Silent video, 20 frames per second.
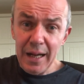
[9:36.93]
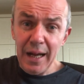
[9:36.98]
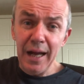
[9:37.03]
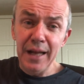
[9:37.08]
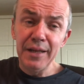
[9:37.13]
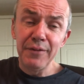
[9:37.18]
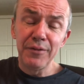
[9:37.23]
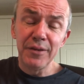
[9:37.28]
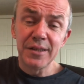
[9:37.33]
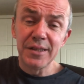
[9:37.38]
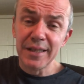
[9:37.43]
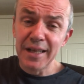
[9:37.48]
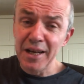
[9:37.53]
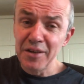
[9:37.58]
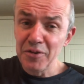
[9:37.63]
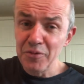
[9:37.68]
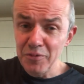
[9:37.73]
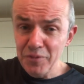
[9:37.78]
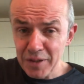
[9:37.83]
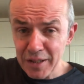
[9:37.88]
and they fit
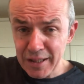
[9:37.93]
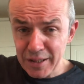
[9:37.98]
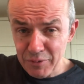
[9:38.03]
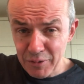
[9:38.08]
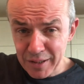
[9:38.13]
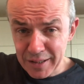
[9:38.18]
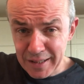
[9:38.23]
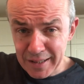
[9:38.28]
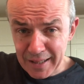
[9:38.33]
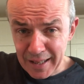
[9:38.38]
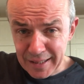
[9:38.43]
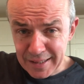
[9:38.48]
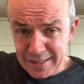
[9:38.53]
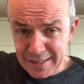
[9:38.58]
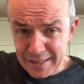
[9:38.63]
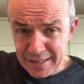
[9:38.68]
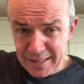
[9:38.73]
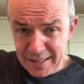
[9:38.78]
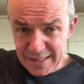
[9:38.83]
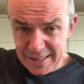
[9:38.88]
together really, really
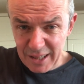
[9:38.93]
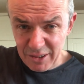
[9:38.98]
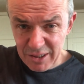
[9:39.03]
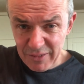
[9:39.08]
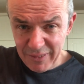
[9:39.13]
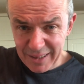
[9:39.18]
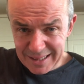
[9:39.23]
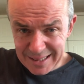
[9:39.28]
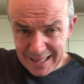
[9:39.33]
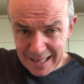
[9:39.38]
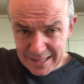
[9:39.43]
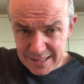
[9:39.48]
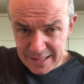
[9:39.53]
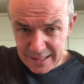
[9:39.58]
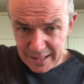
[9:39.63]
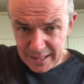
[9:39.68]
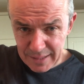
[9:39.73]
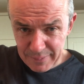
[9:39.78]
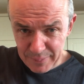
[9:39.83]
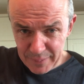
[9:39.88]
nicely, and it sounds
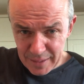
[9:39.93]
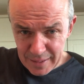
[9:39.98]
fantastic.